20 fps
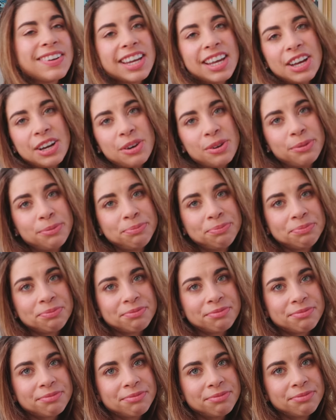video,
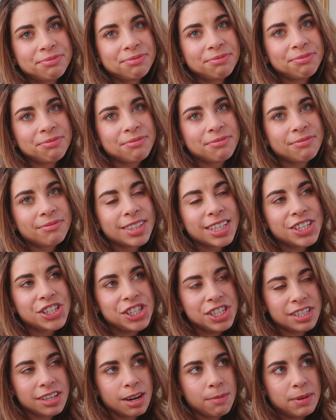
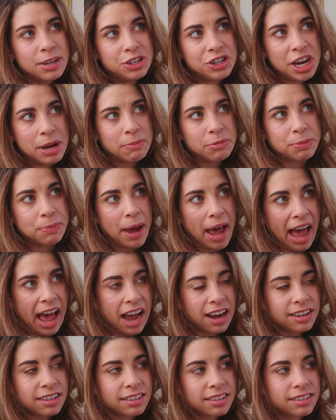she's going to be jammed
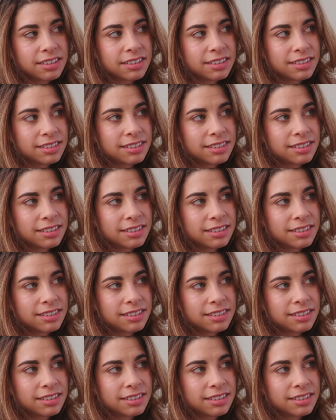packed.